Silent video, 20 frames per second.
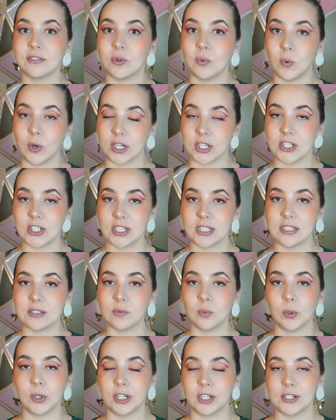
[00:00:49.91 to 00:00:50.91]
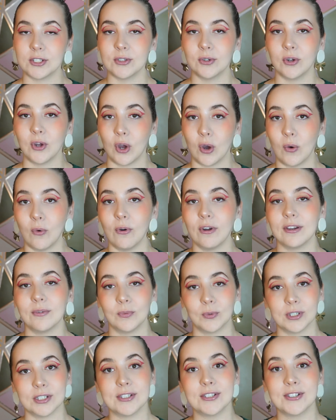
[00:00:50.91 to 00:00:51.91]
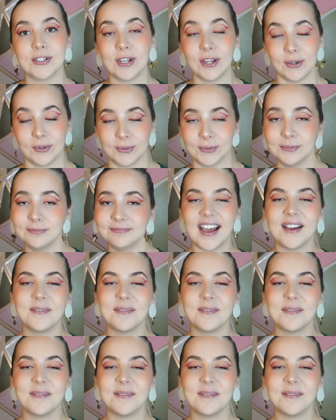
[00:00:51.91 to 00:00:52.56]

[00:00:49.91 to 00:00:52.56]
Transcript: questions where to go and what to do.